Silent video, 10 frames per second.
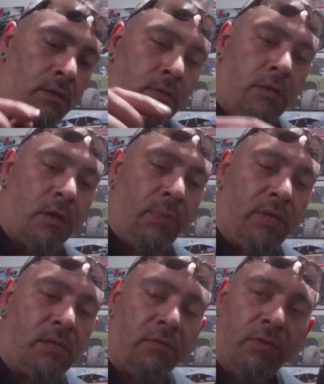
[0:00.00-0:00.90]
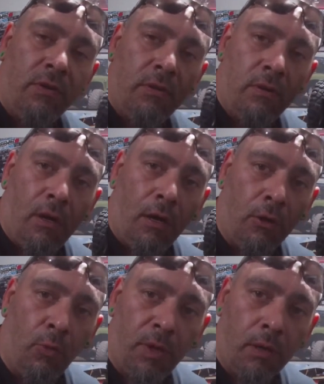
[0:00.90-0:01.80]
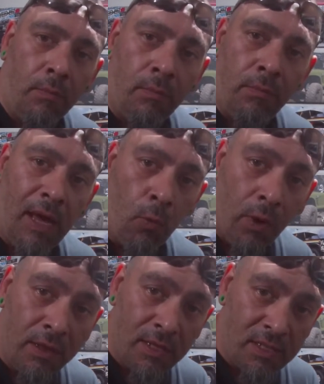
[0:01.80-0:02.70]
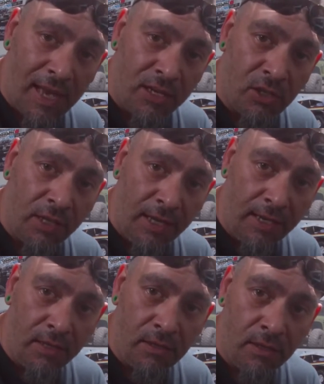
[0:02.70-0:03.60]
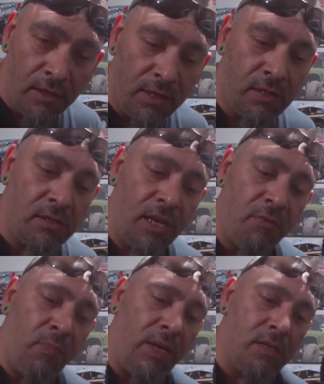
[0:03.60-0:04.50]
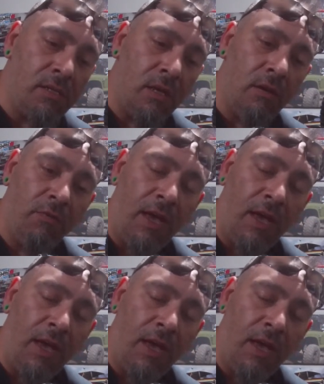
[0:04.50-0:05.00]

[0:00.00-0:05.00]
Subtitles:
Took a piece of aluminum. And what this actually is, this is a piece of